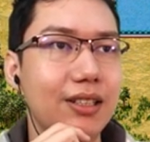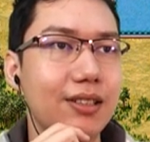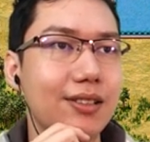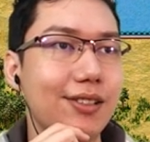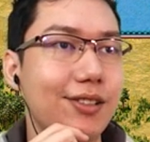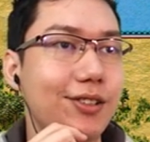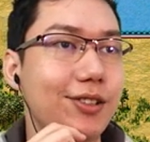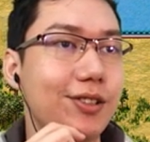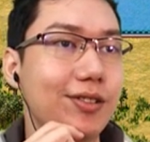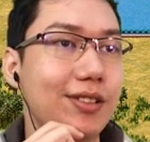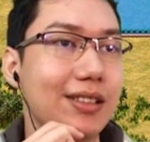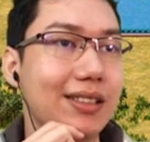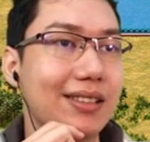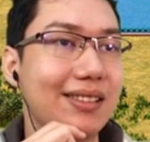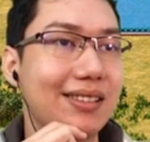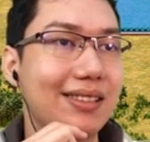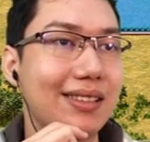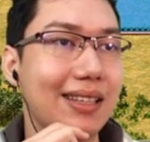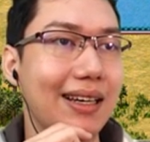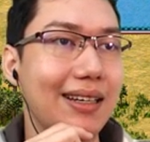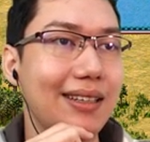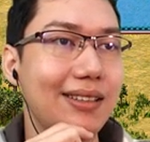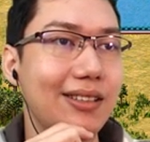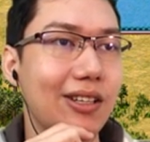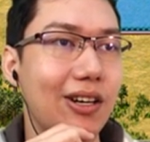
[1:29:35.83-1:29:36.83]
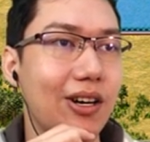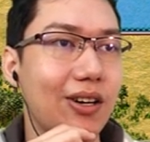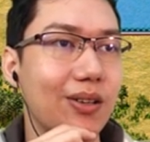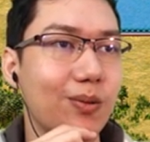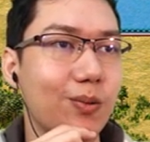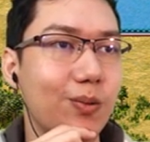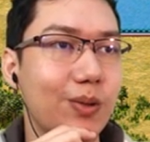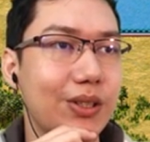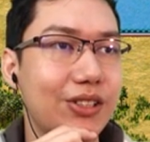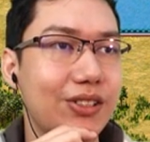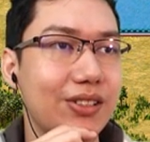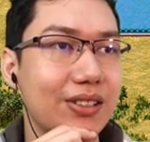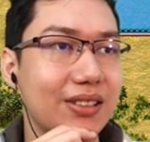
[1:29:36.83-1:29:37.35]
to choose a site
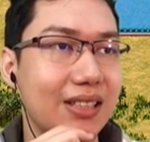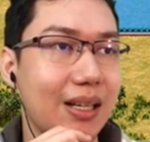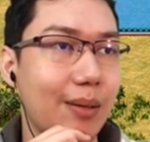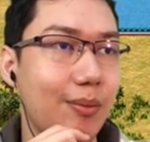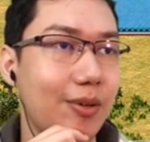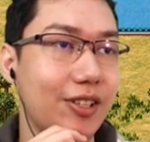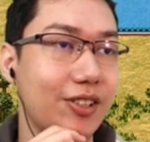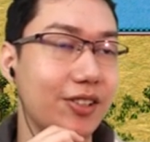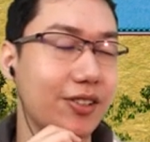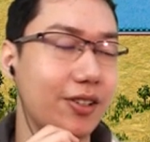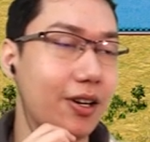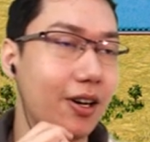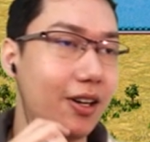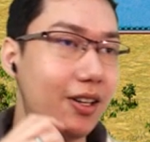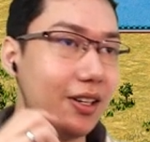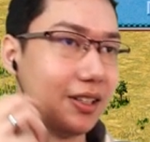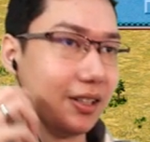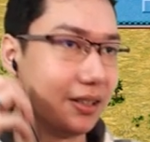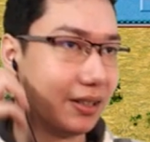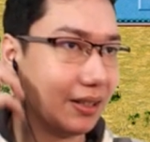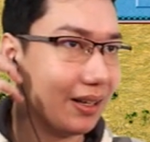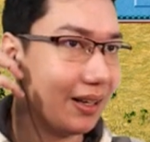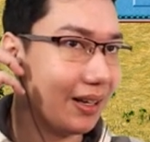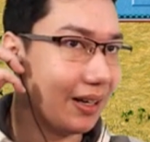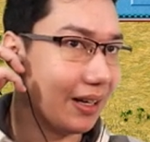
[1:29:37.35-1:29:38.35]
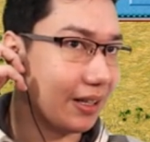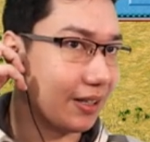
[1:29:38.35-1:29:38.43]
on which to establish a colony.